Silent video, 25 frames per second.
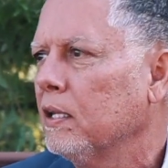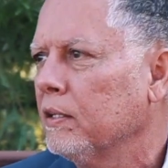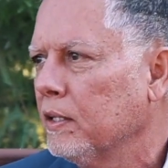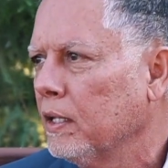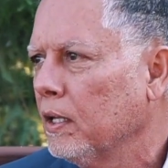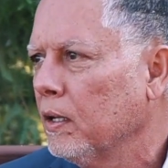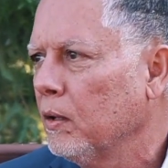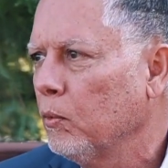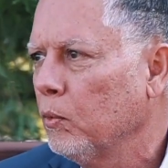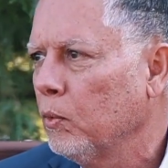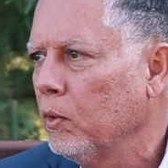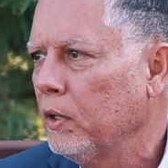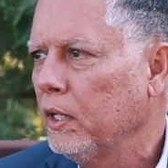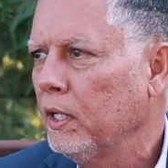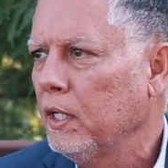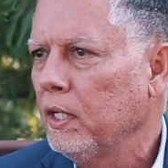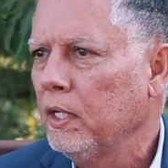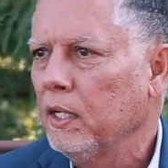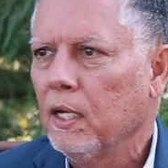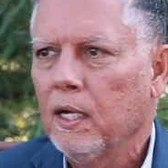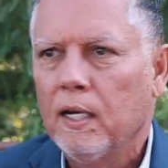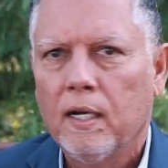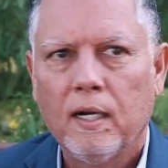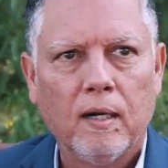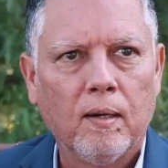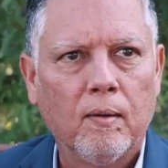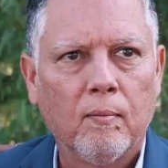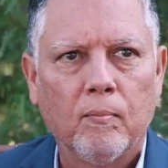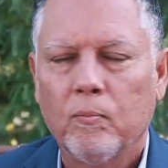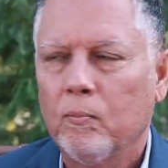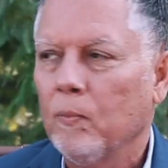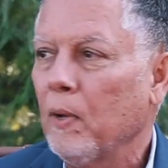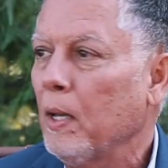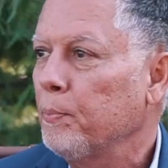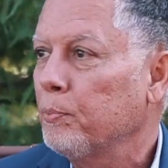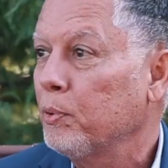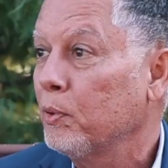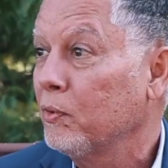that we
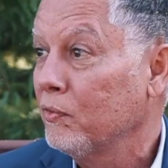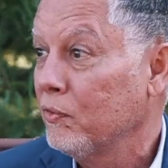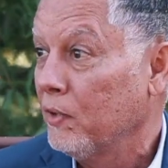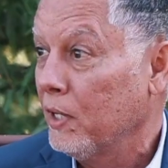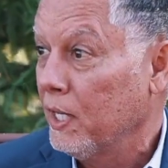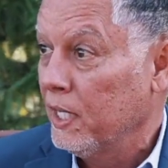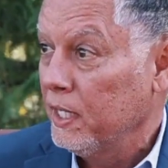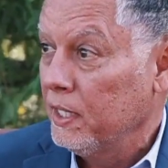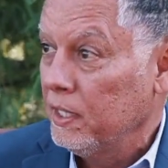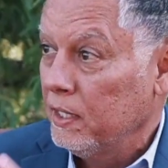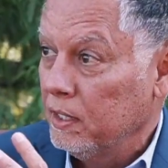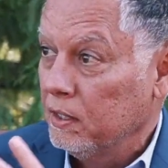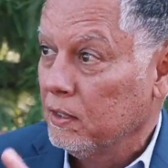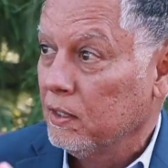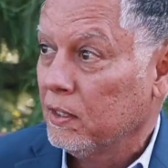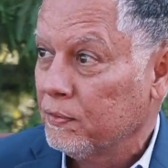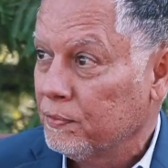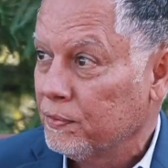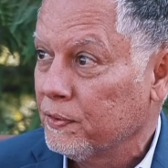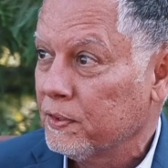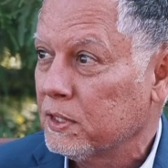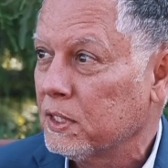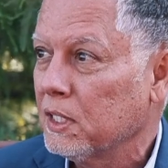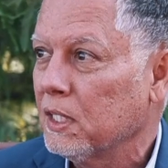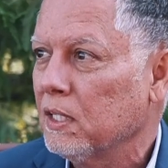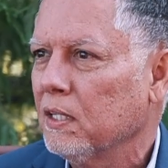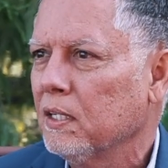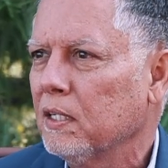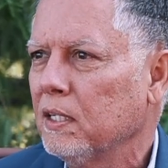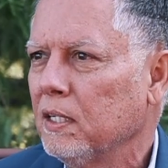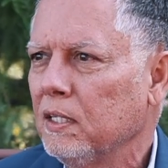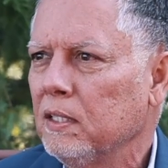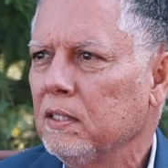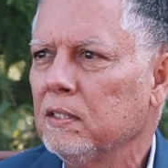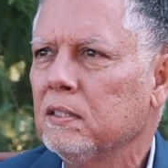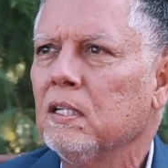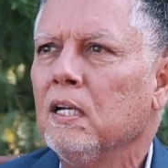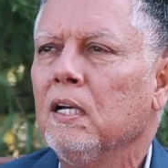may provide in our
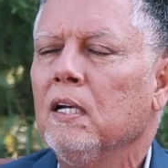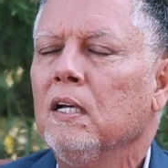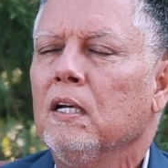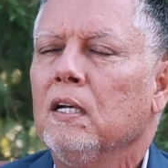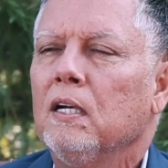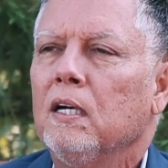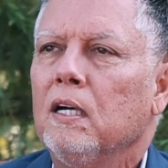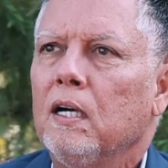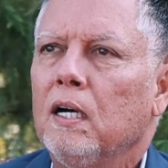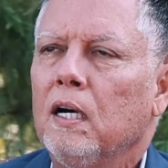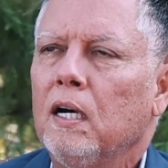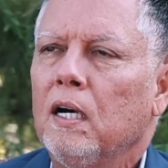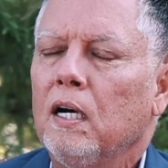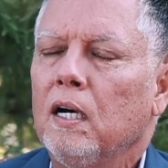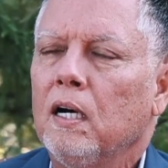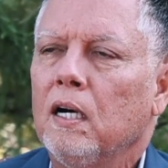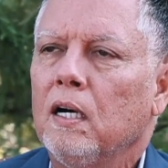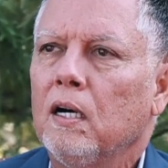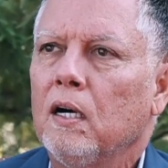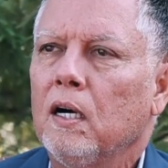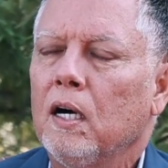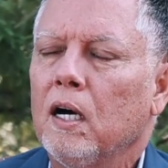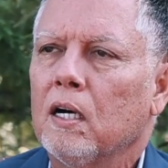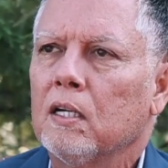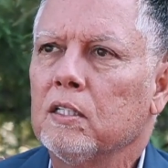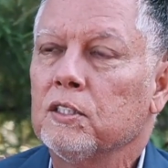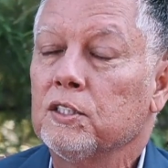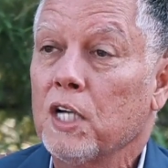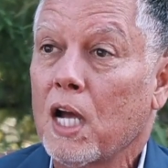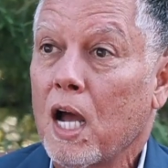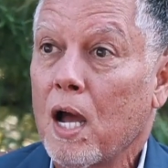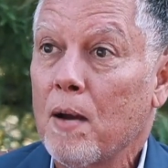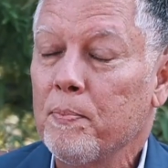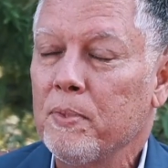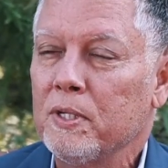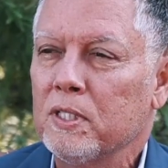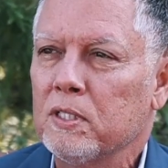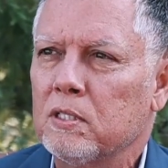facilities. Our
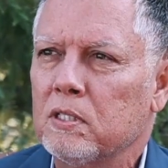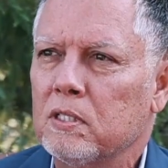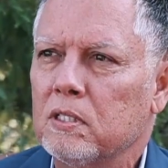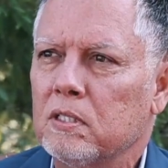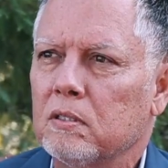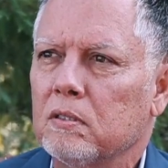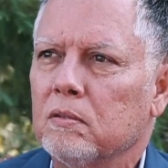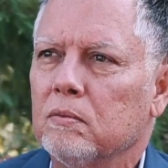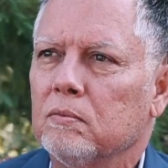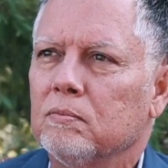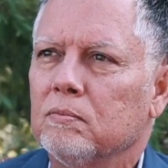job is